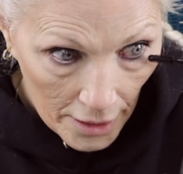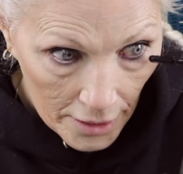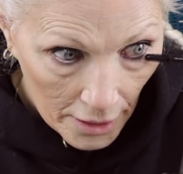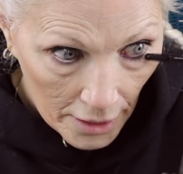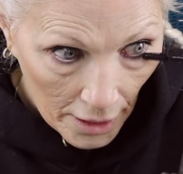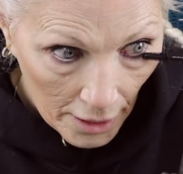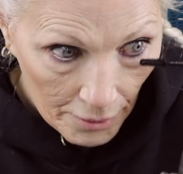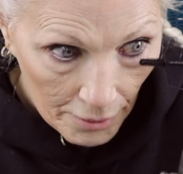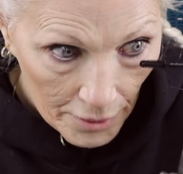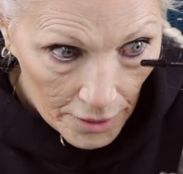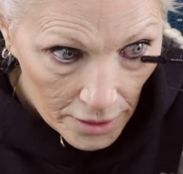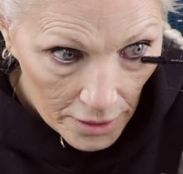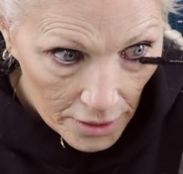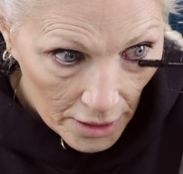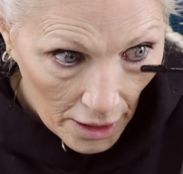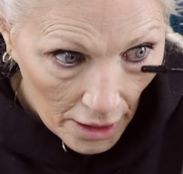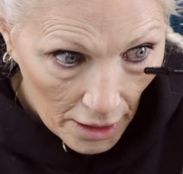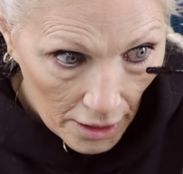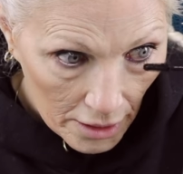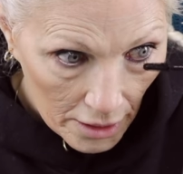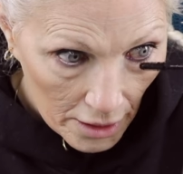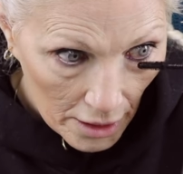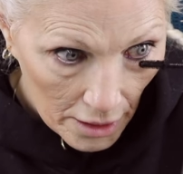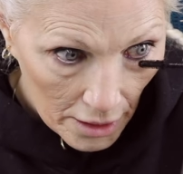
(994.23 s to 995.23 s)
I would
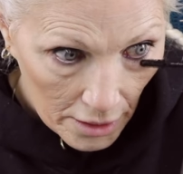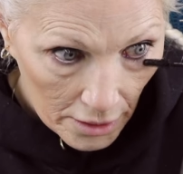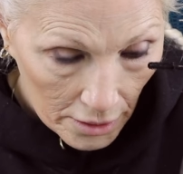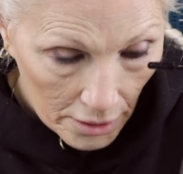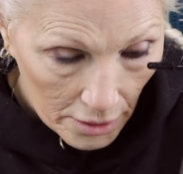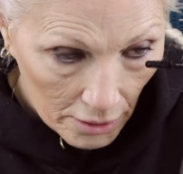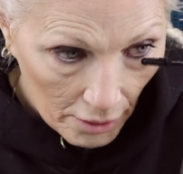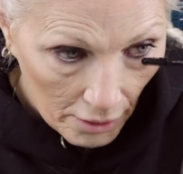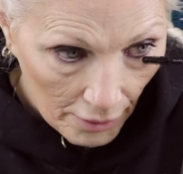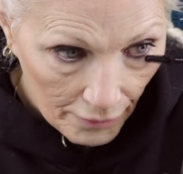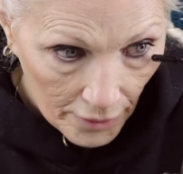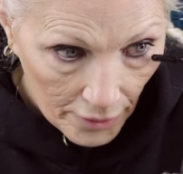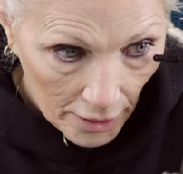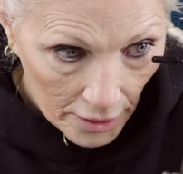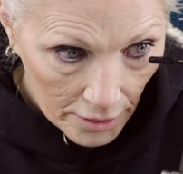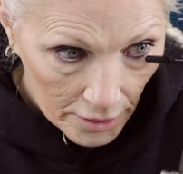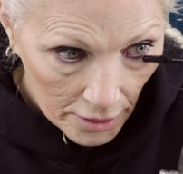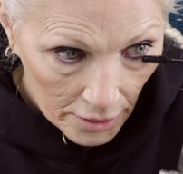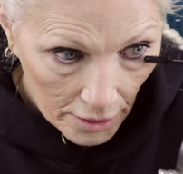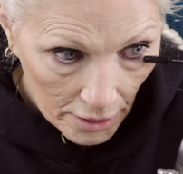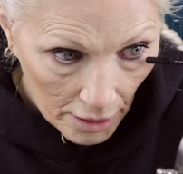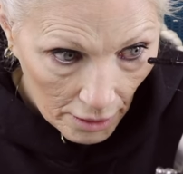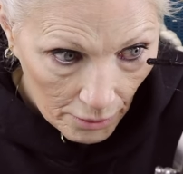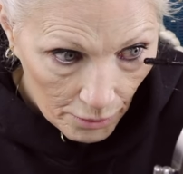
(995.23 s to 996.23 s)
say that, you know, I've gotten
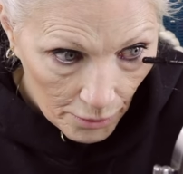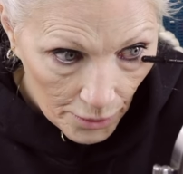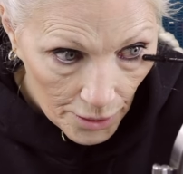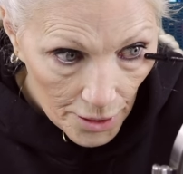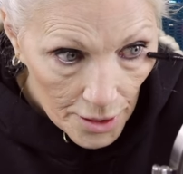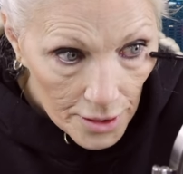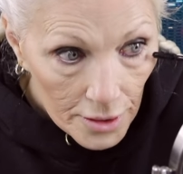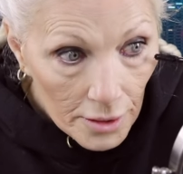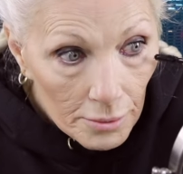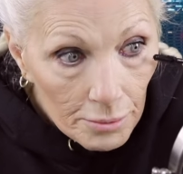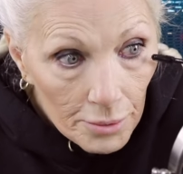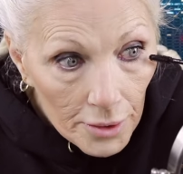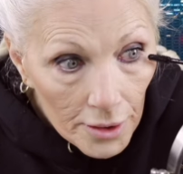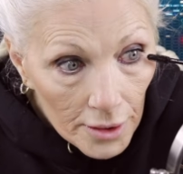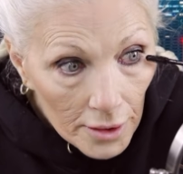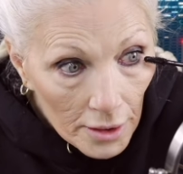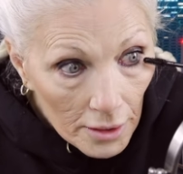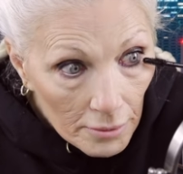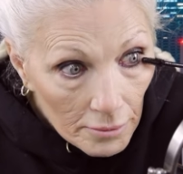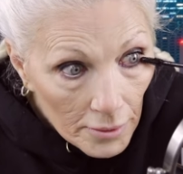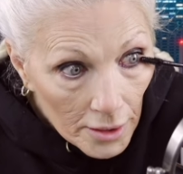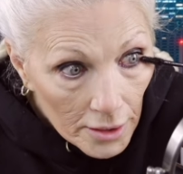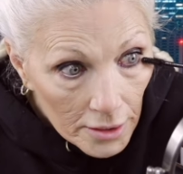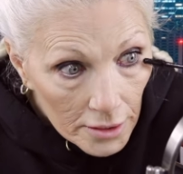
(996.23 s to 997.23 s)
a lot worse at putting
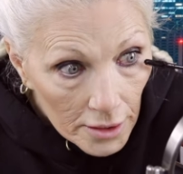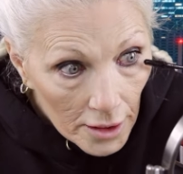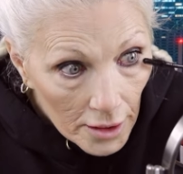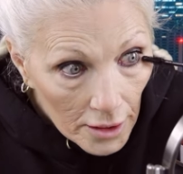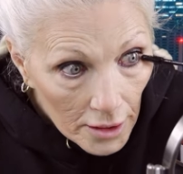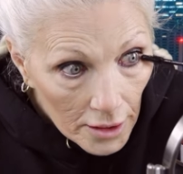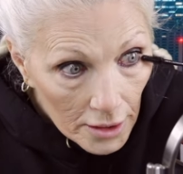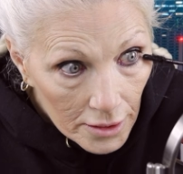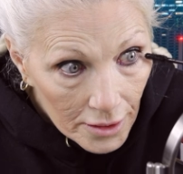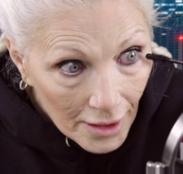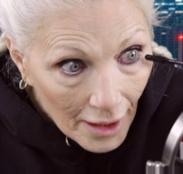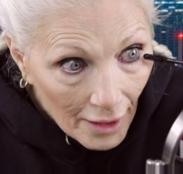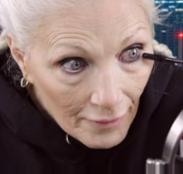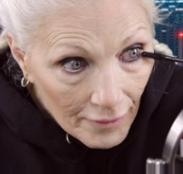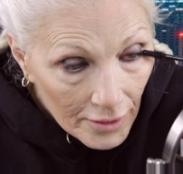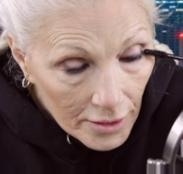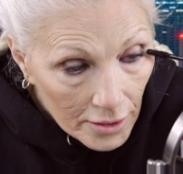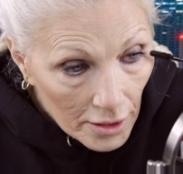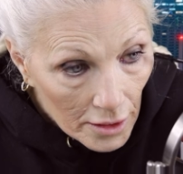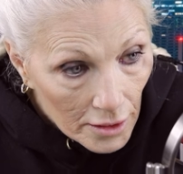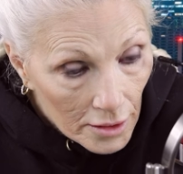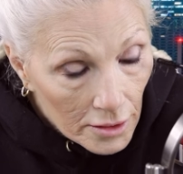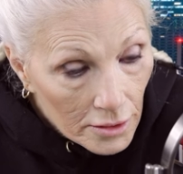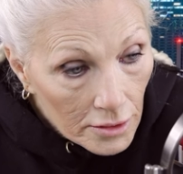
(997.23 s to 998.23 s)
on mascara because I haven't
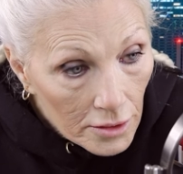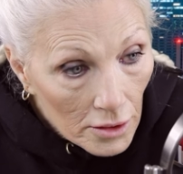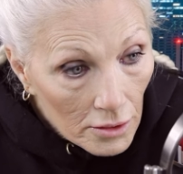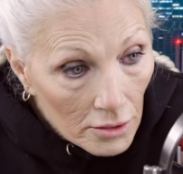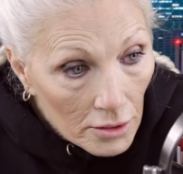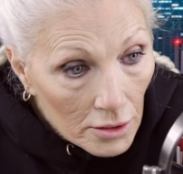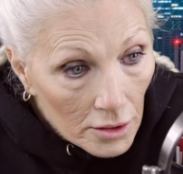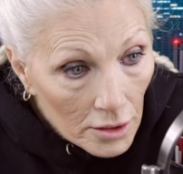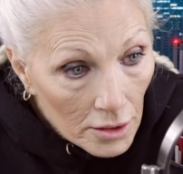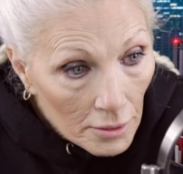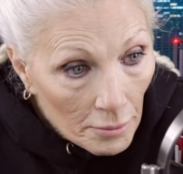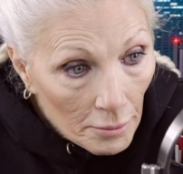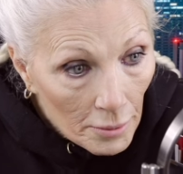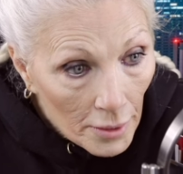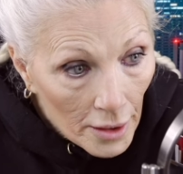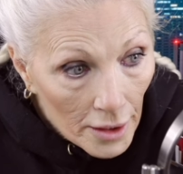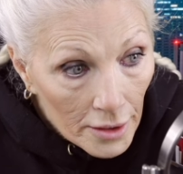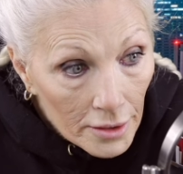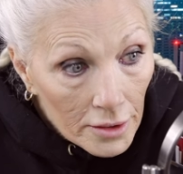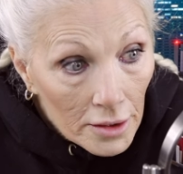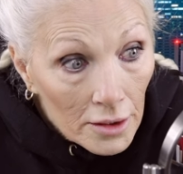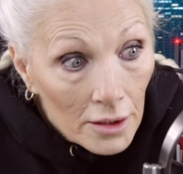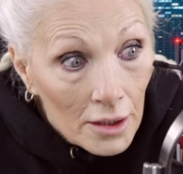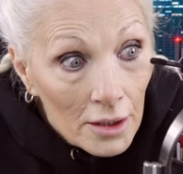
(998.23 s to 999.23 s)
done it in so long,
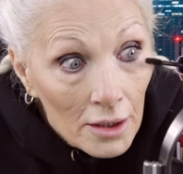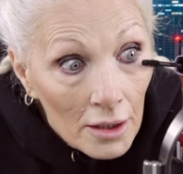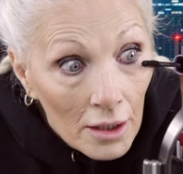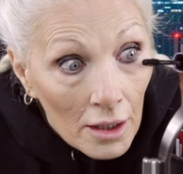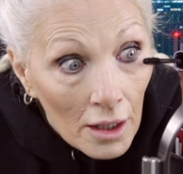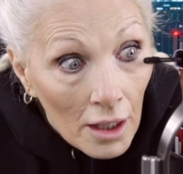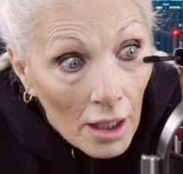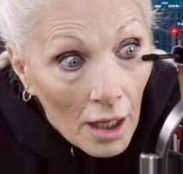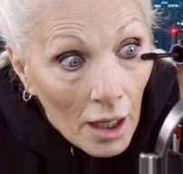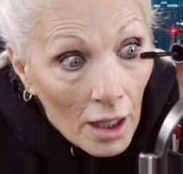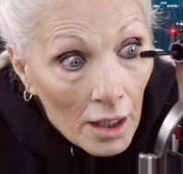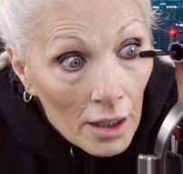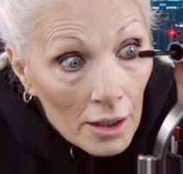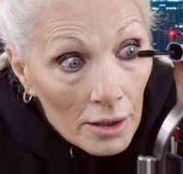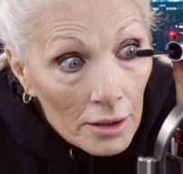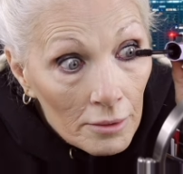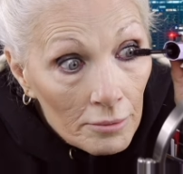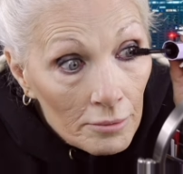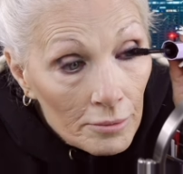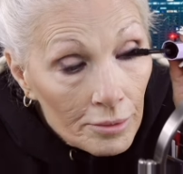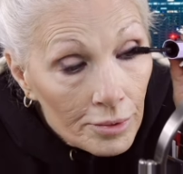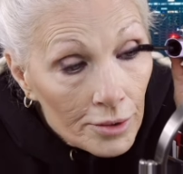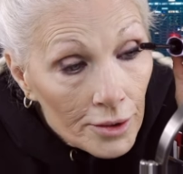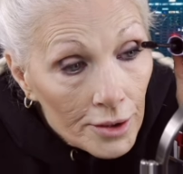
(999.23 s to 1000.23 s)
but
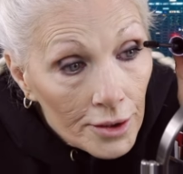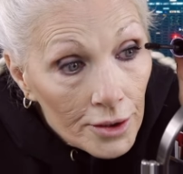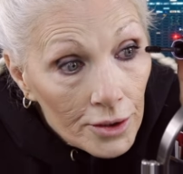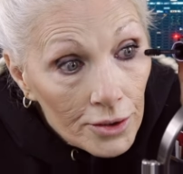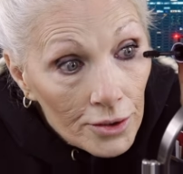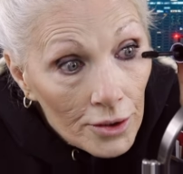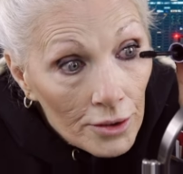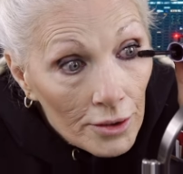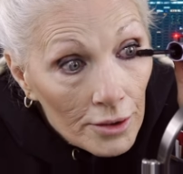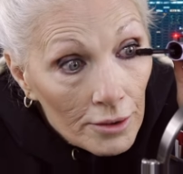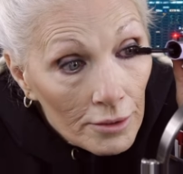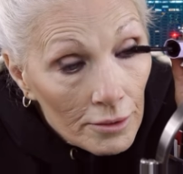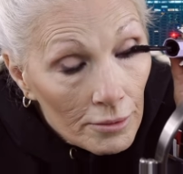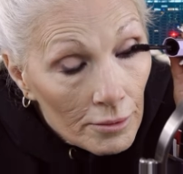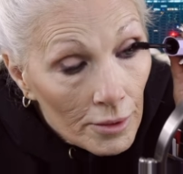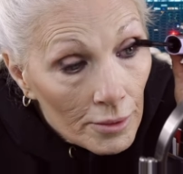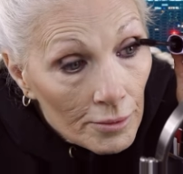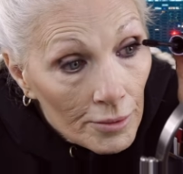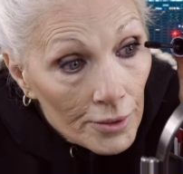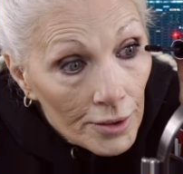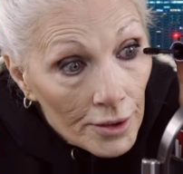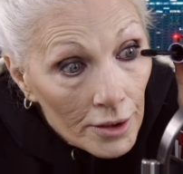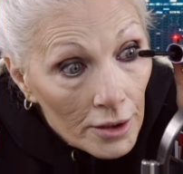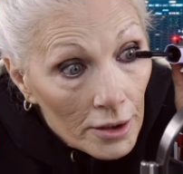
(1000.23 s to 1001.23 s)
I'm pretty sure I
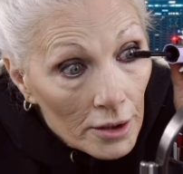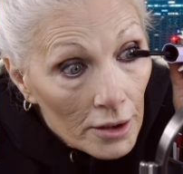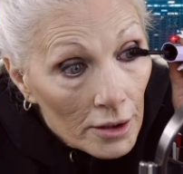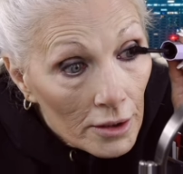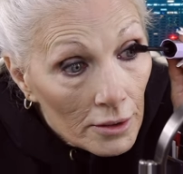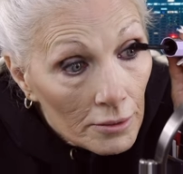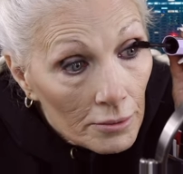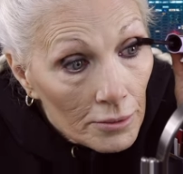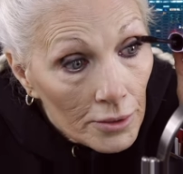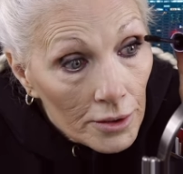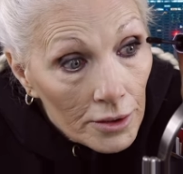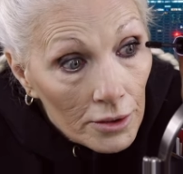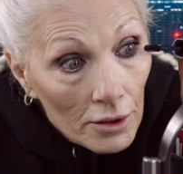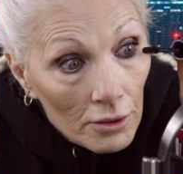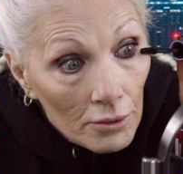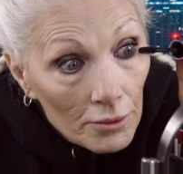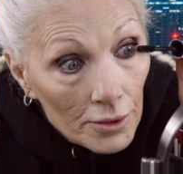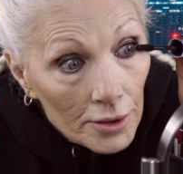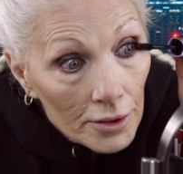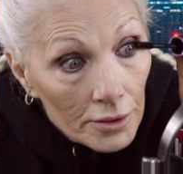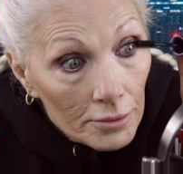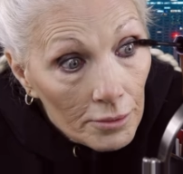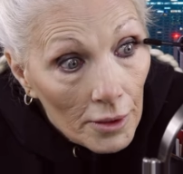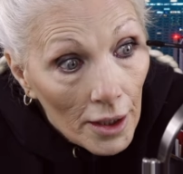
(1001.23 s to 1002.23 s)
remember that I was
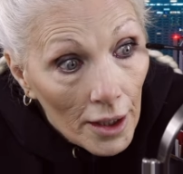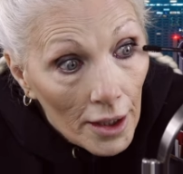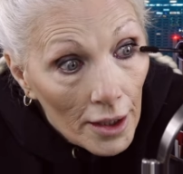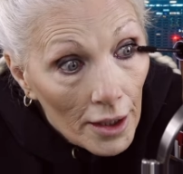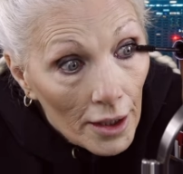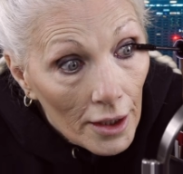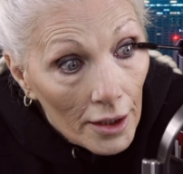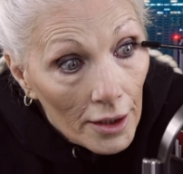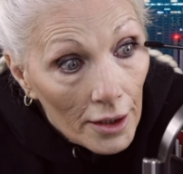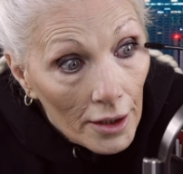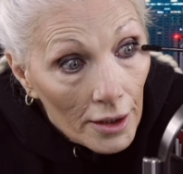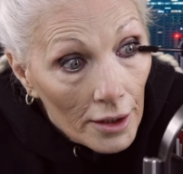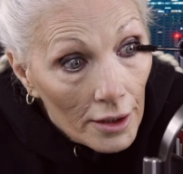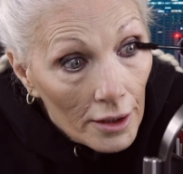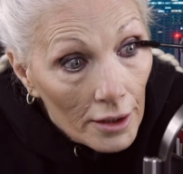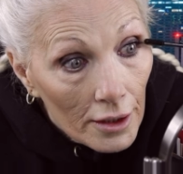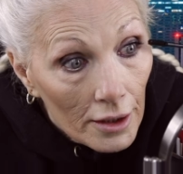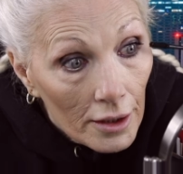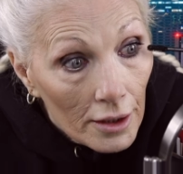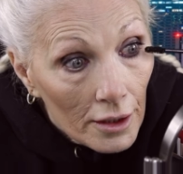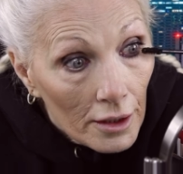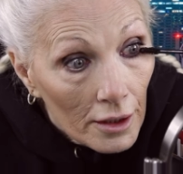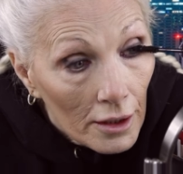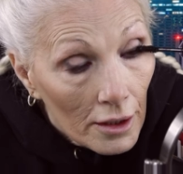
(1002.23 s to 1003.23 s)
always bad at it.
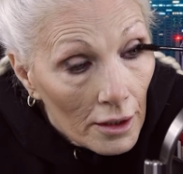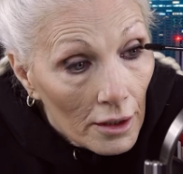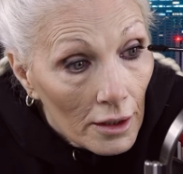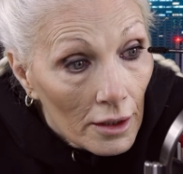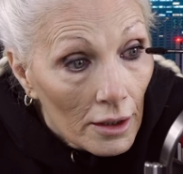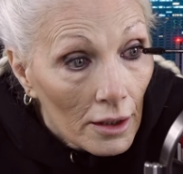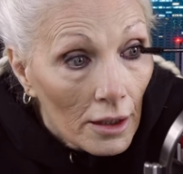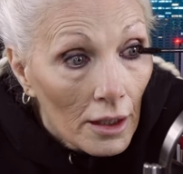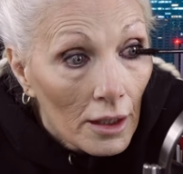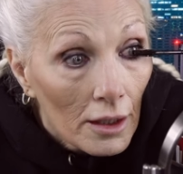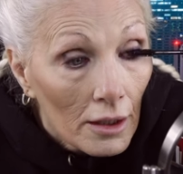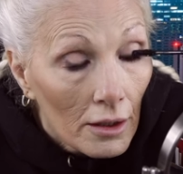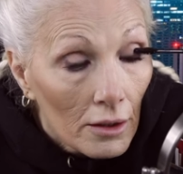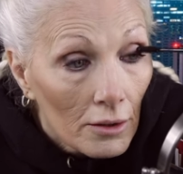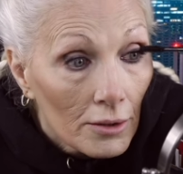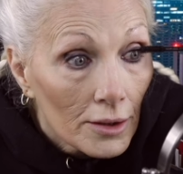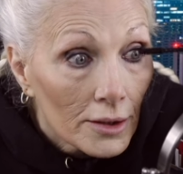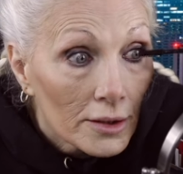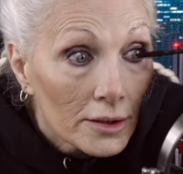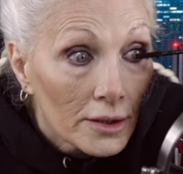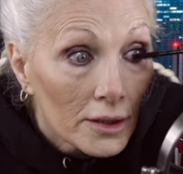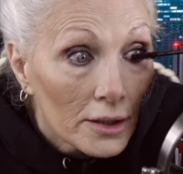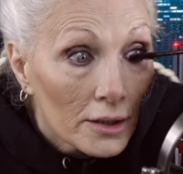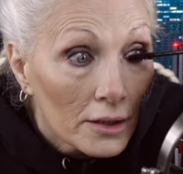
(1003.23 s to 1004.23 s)
I
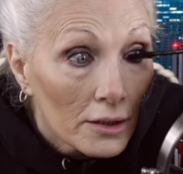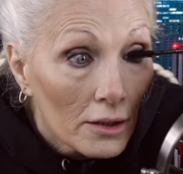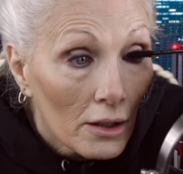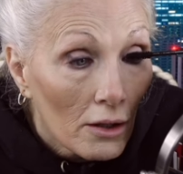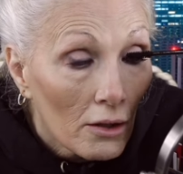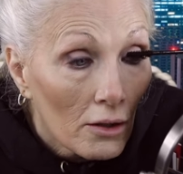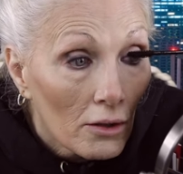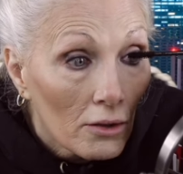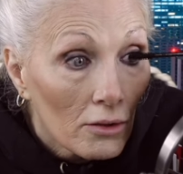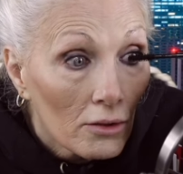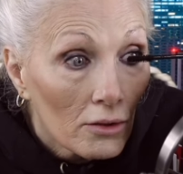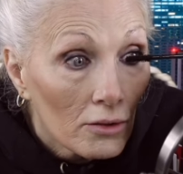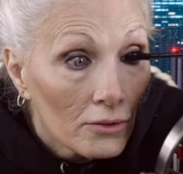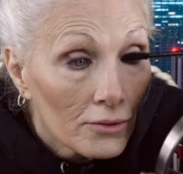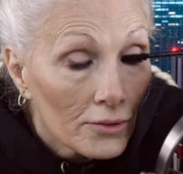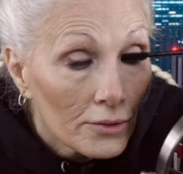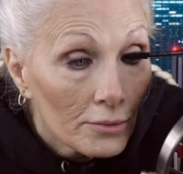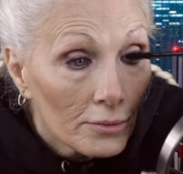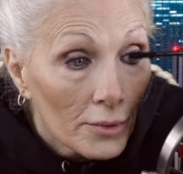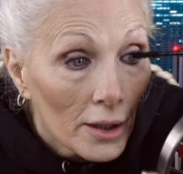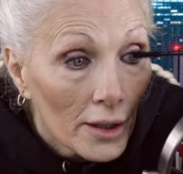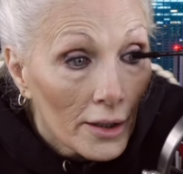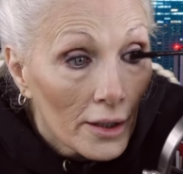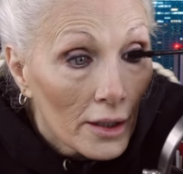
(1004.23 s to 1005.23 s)
always get it all over
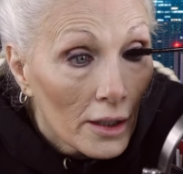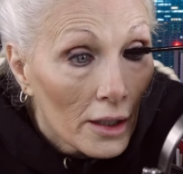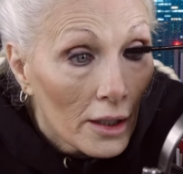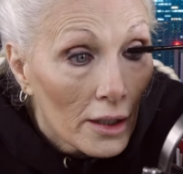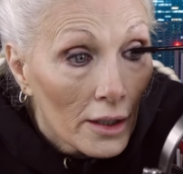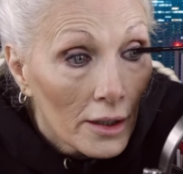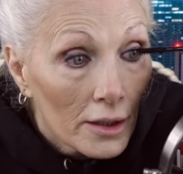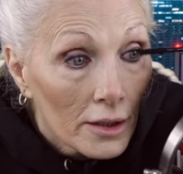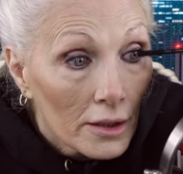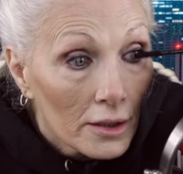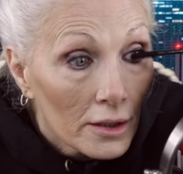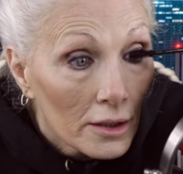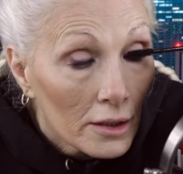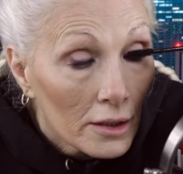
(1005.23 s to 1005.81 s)
my eye.